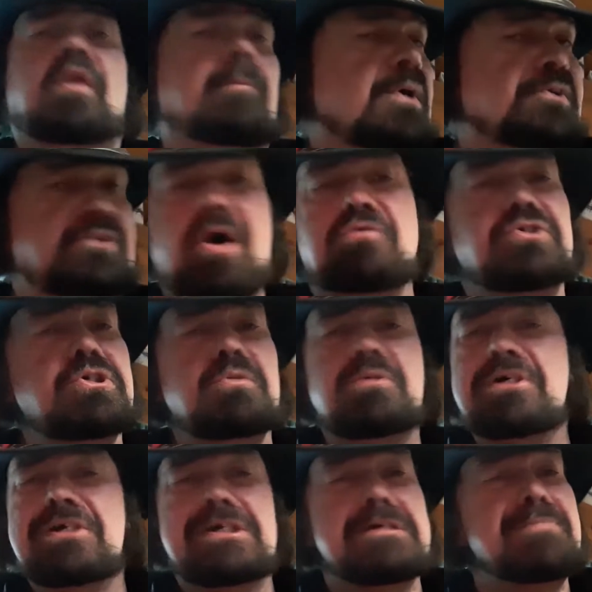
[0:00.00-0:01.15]
But don't you
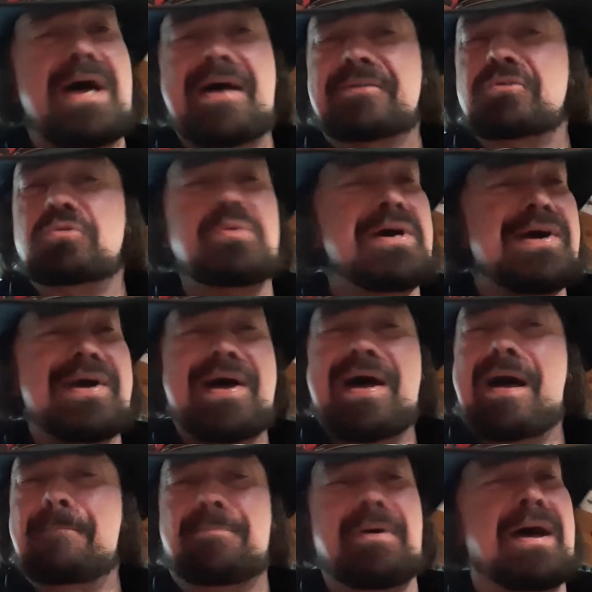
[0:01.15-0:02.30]
worry about the way
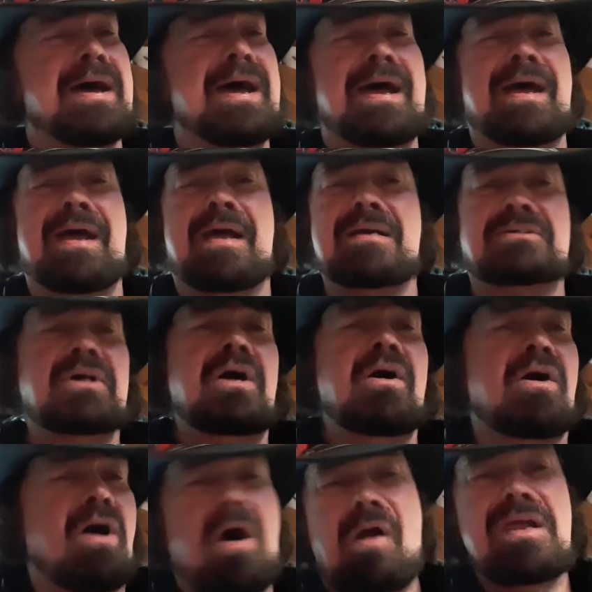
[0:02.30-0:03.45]
I pack.
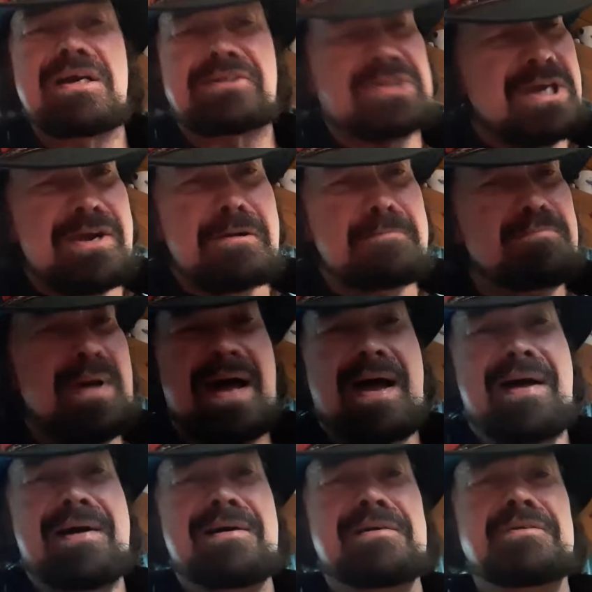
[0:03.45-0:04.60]
All I care
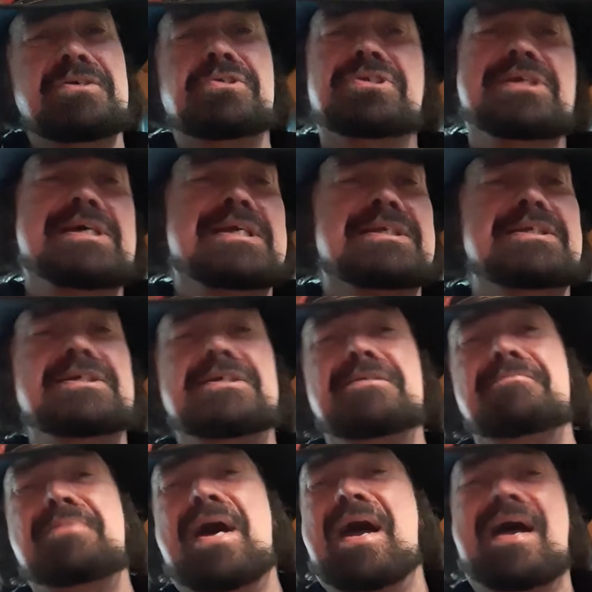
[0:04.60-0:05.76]
about is
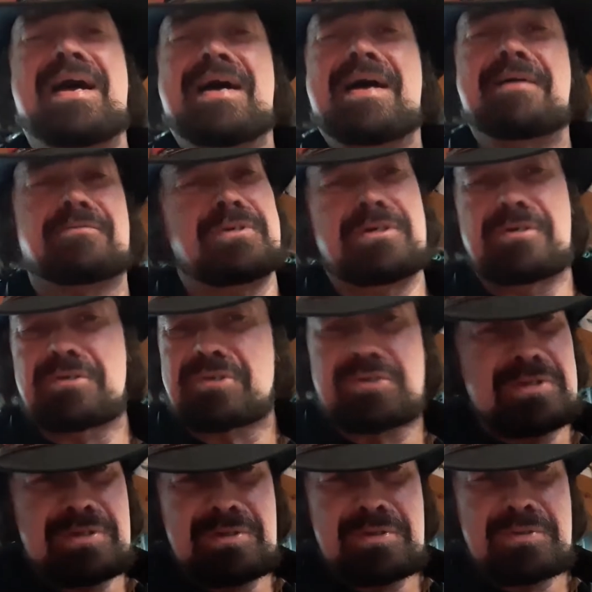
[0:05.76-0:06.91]
getting back real
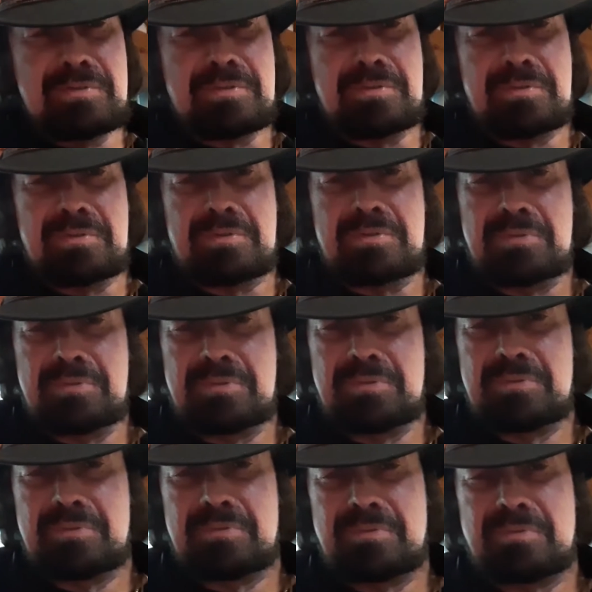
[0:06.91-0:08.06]

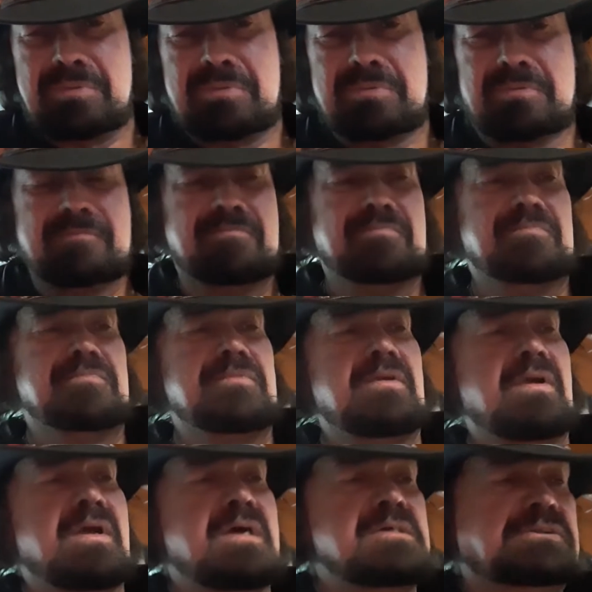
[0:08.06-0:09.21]
soon.
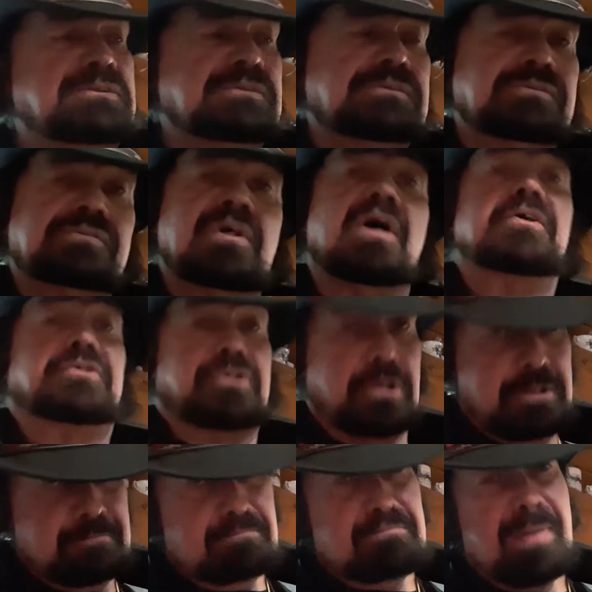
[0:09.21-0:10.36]
A
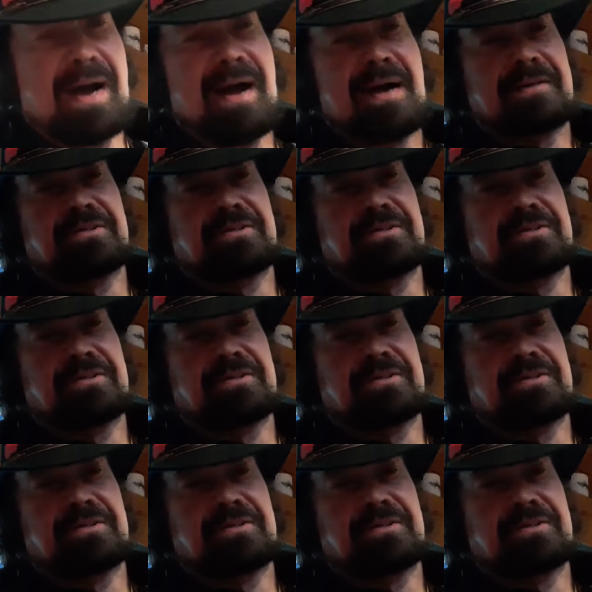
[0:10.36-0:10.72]
goodbye